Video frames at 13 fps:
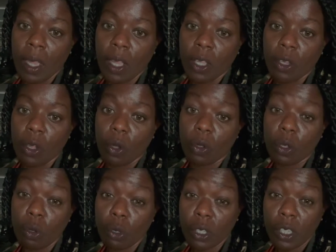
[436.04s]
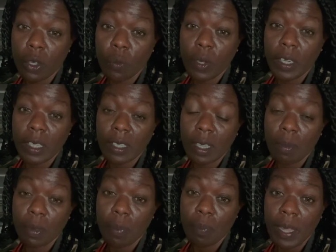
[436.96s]
you know, usually when it's
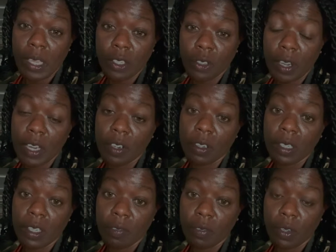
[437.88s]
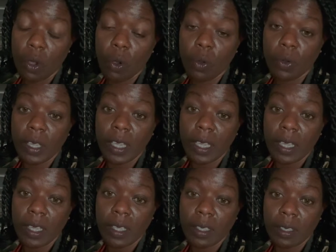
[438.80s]
something major and your lymph node
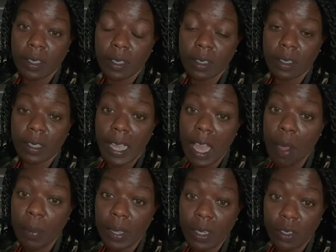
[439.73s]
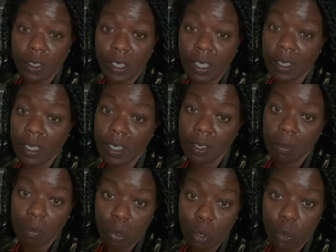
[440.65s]
is damaged, it doesn't
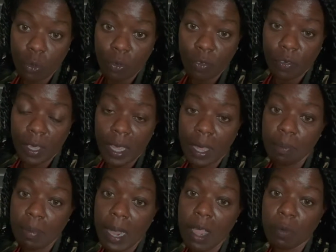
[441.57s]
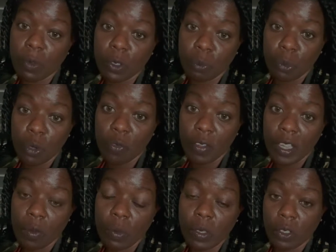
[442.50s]
move. And mine was
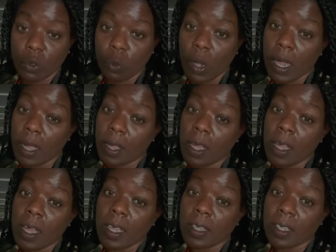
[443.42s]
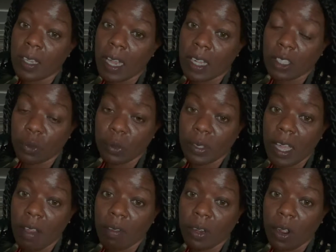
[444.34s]
moving, which is why the doctor was
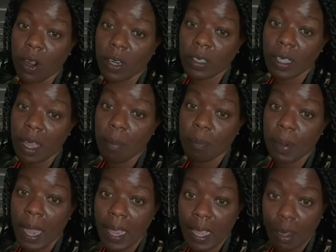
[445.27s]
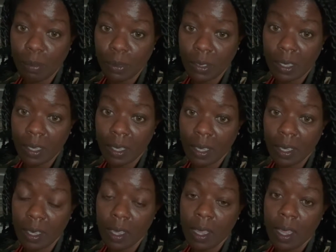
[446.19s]
having a hard time biopsying
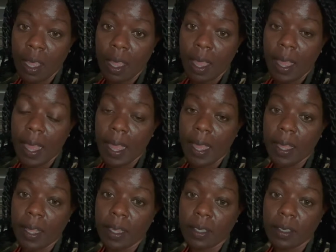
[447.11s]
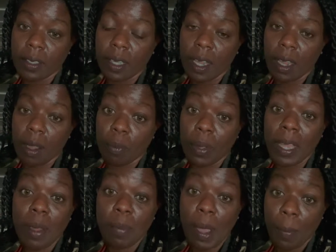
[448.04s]
it and
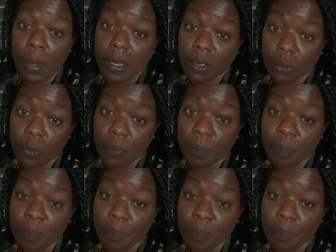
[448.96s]
hit my muscle.